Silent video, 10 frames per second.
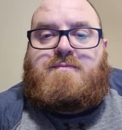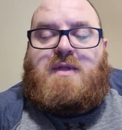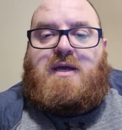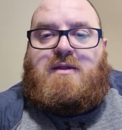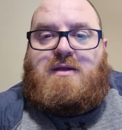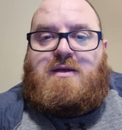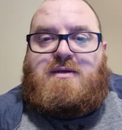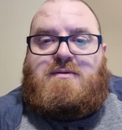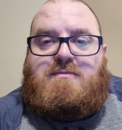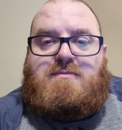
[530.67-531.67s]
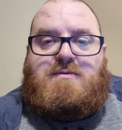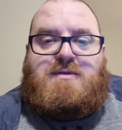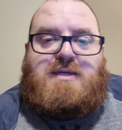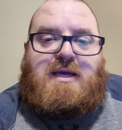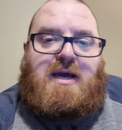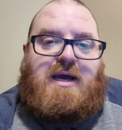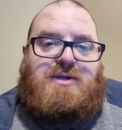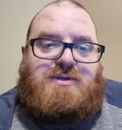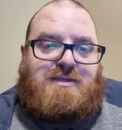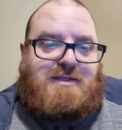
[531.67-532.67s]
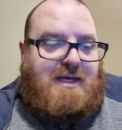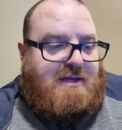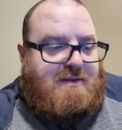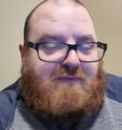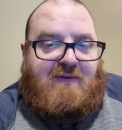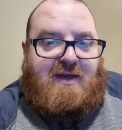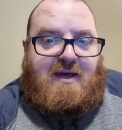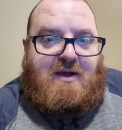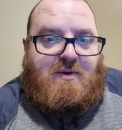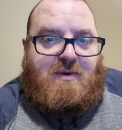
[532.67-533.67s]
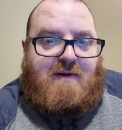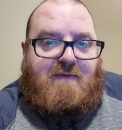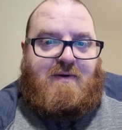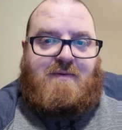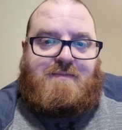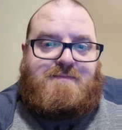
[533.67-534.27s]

like the psychiatrists at the VA or whatever.